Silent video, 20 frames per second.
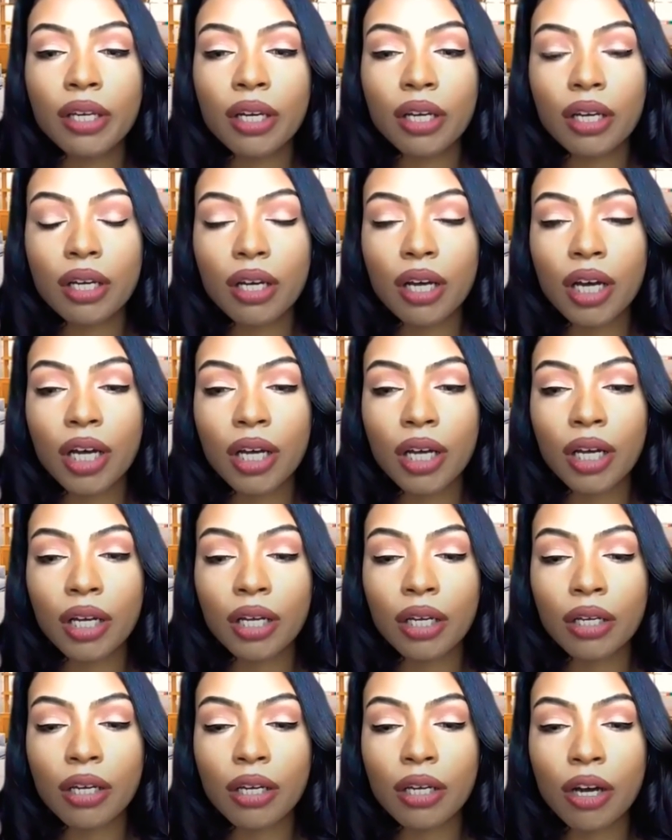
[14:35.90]

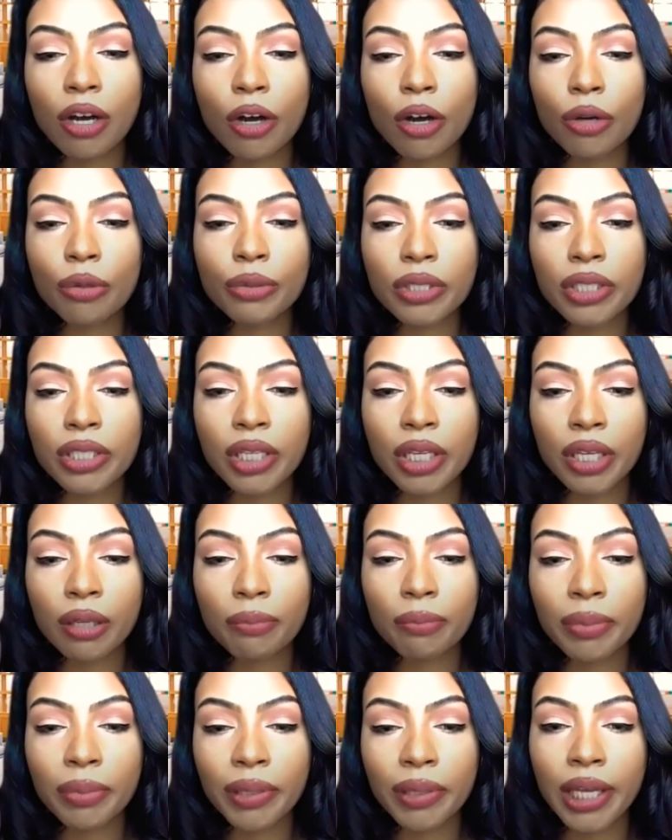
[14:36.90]
a hosting
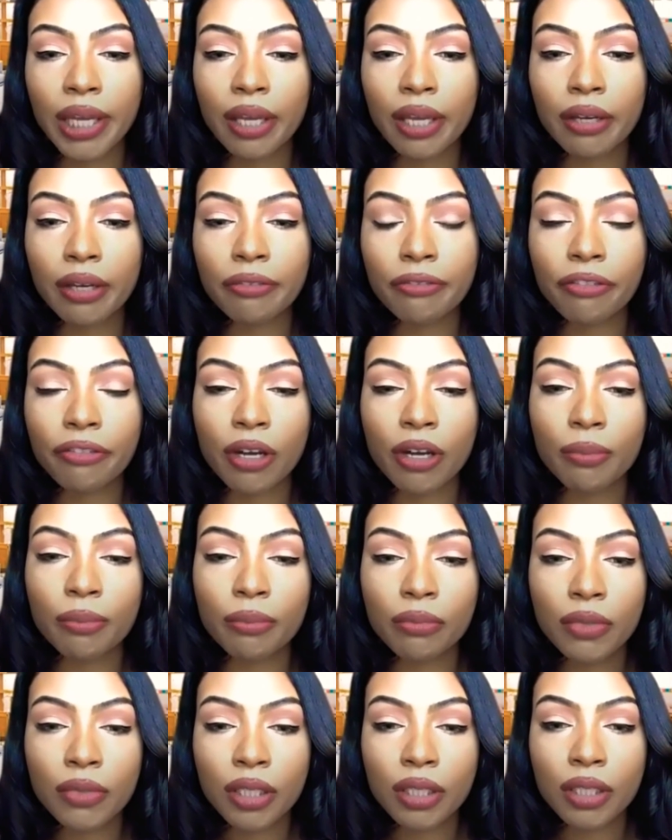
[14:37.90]
plan from
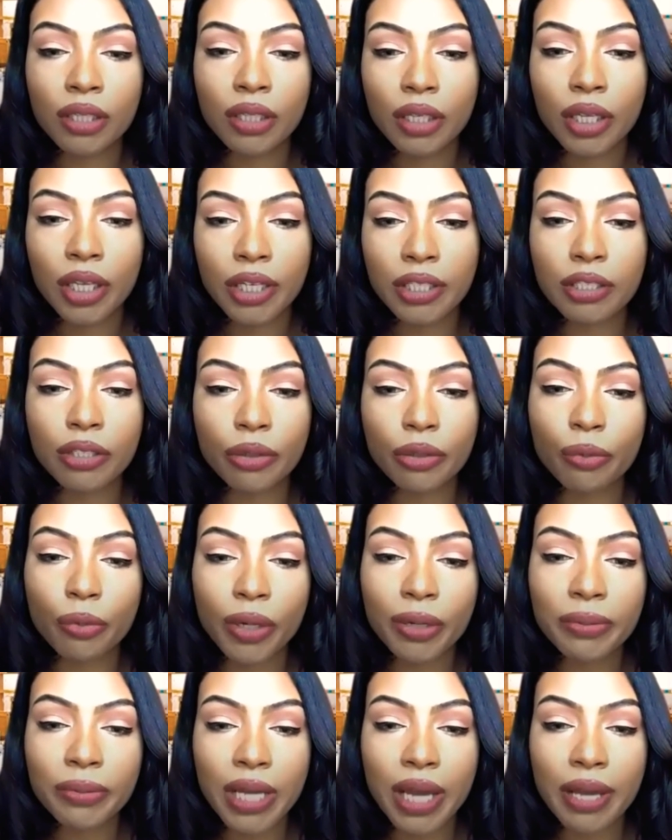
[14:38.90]
a certain
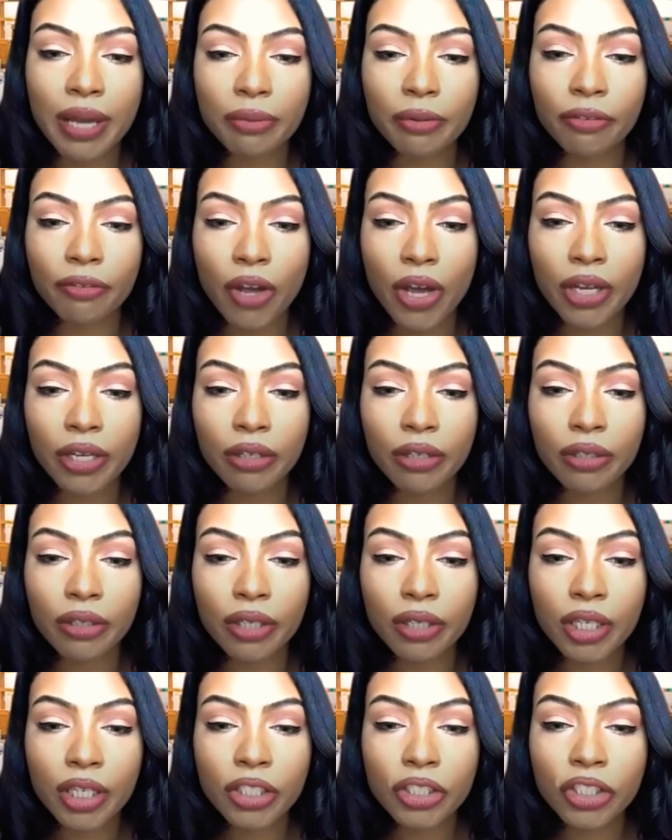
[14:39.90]
website provider.
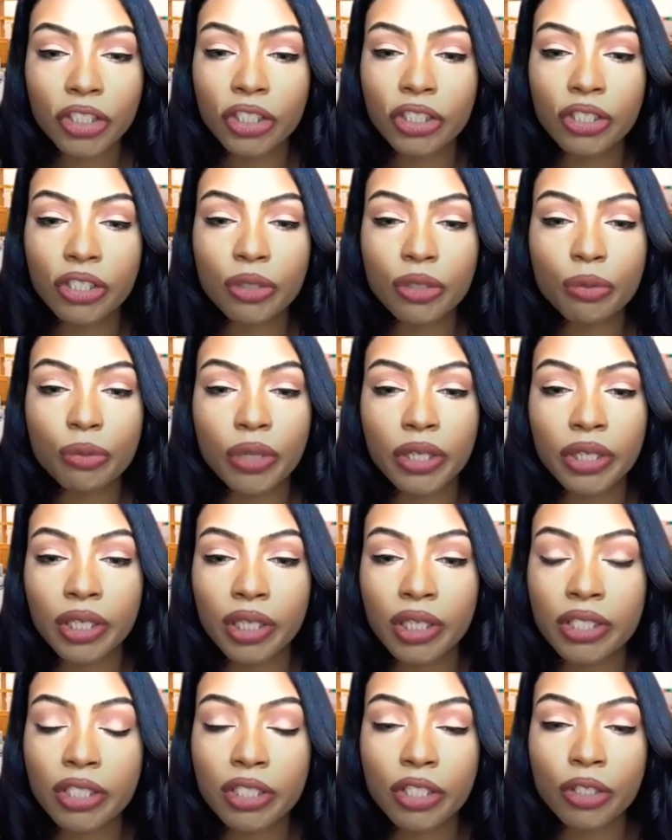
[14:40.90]
She just wanted
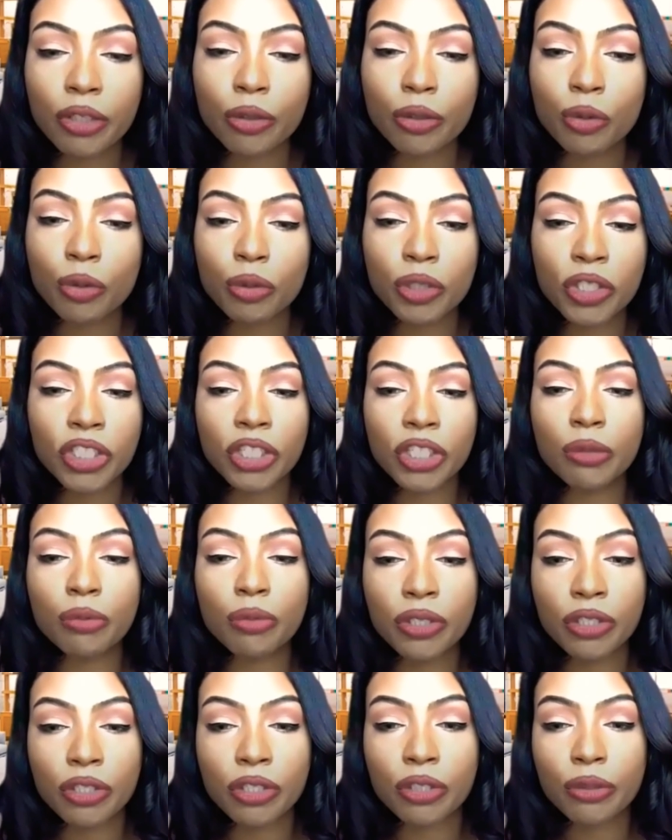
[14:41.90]
us to use what she
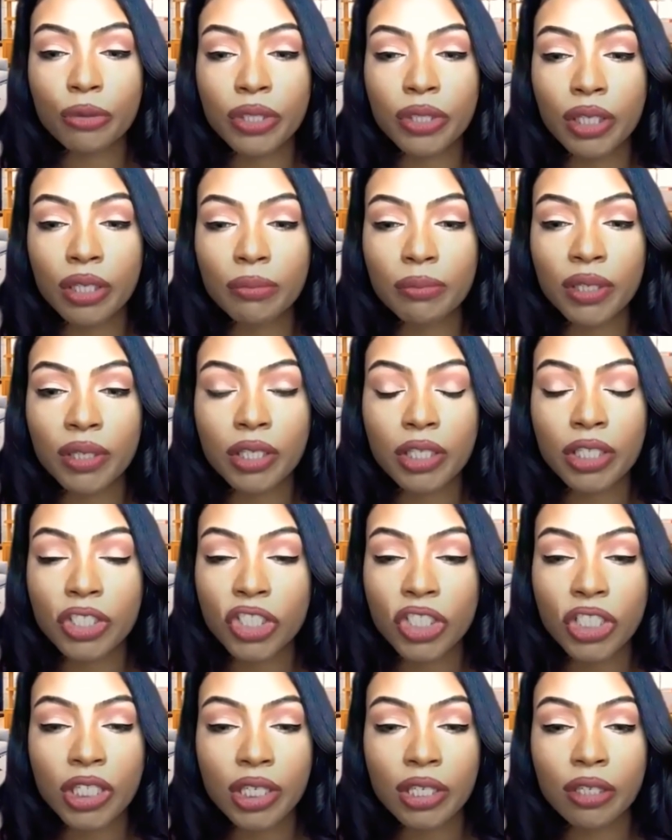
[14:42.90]
was using because
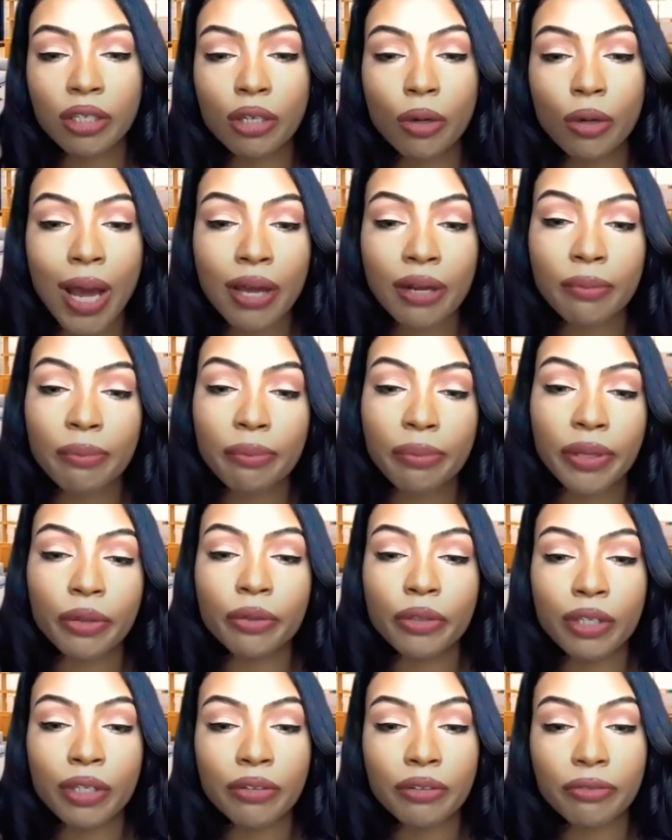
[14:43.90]
she didn't know how to
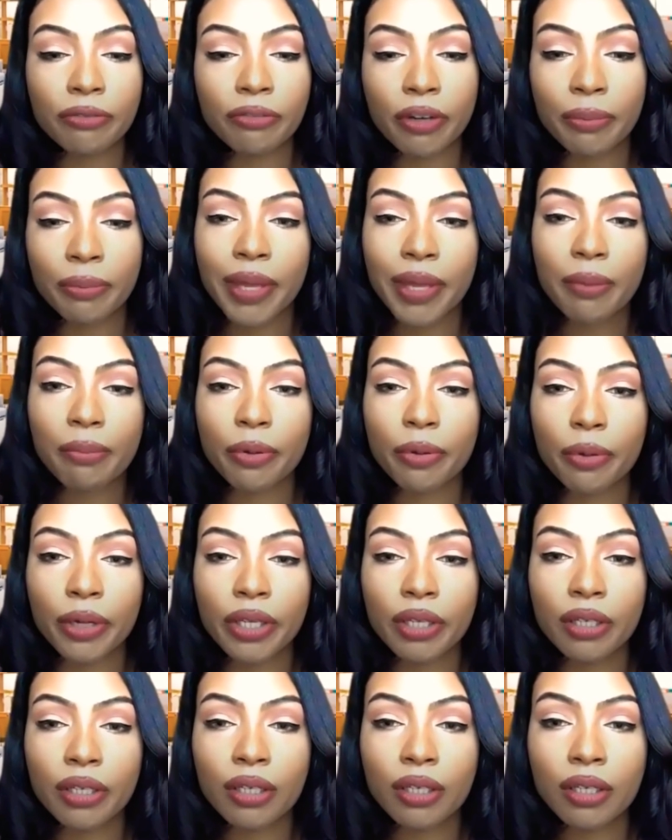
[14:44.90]
build it from that
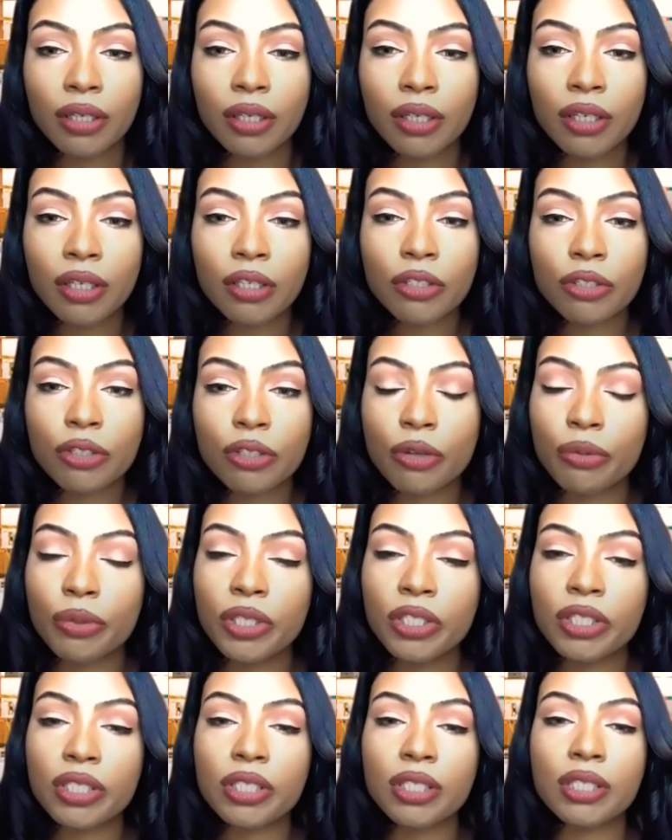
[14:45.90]
point. So we
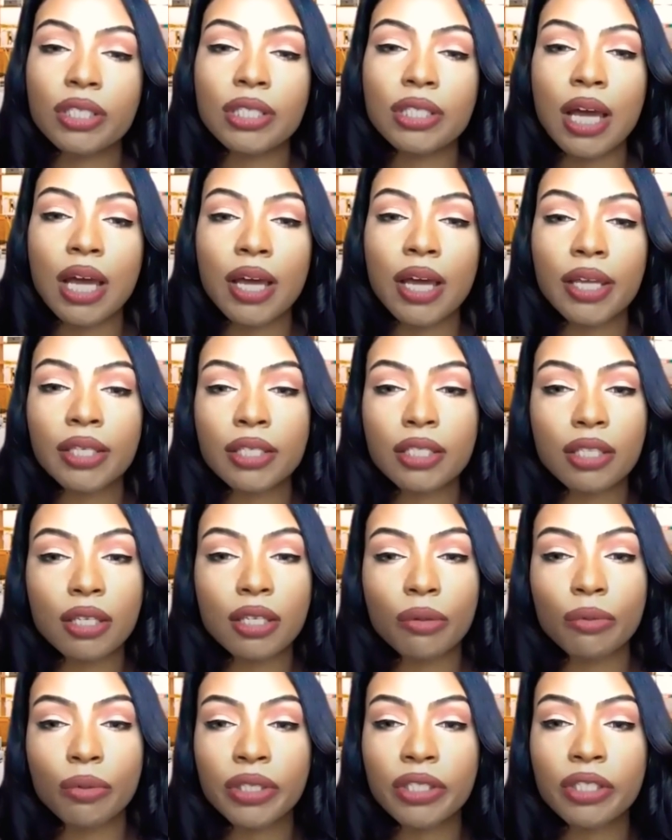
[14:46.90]
just assigned
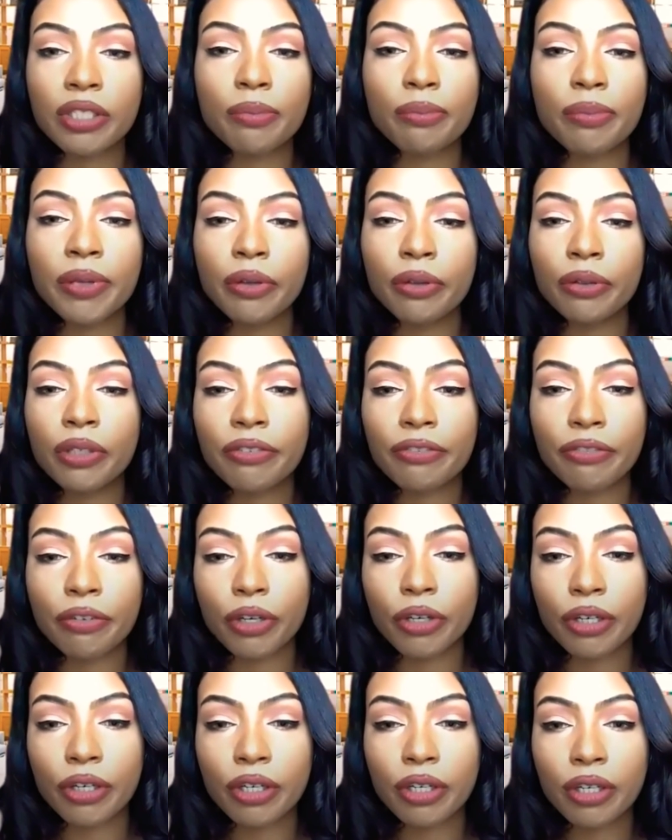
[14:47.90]
someone to build it for
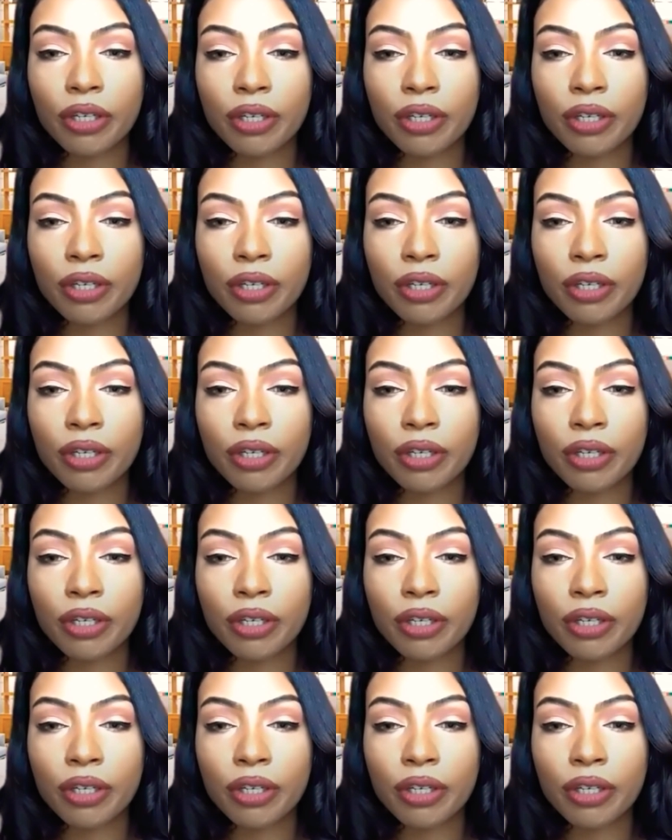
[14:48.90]
her